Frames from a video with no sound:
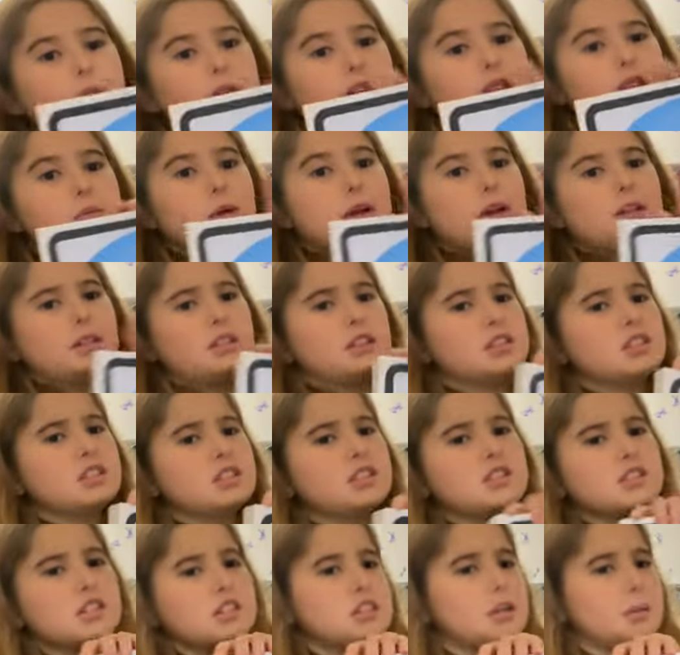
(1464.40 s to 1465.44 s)
this away. And this
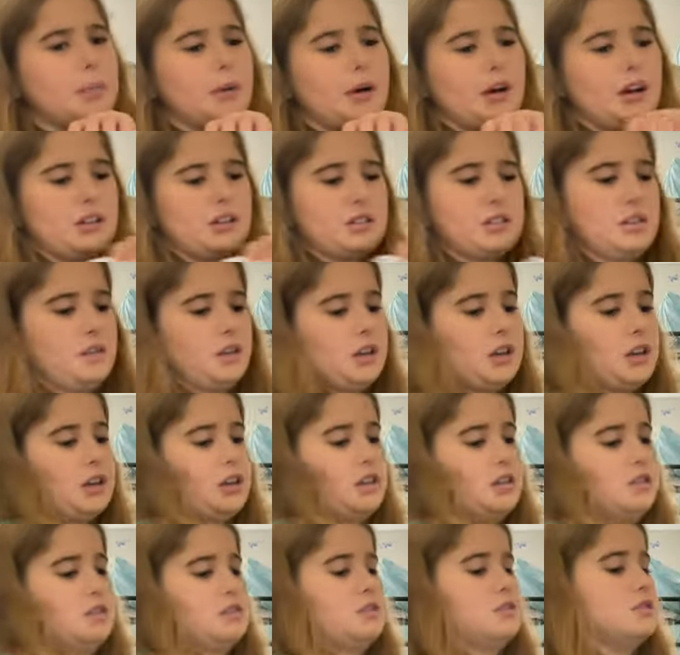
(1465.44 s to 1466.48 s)
is just a box of it,
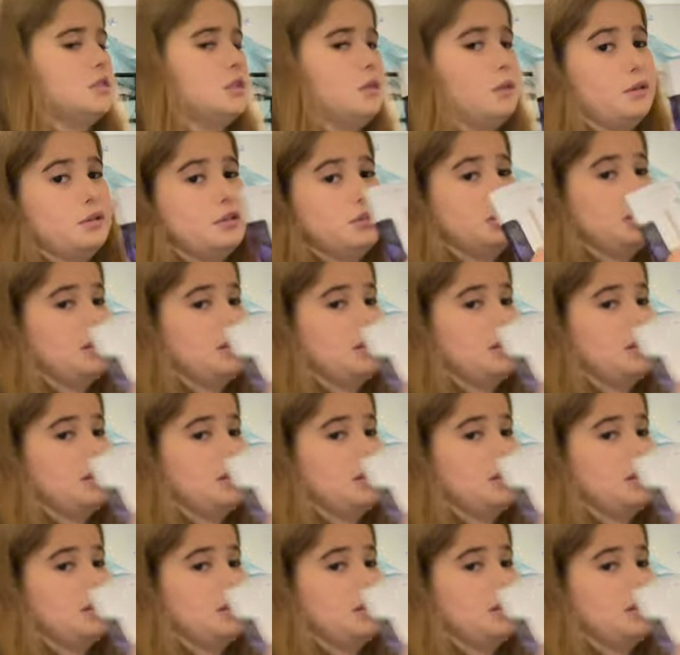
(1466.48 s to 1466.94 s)
and so is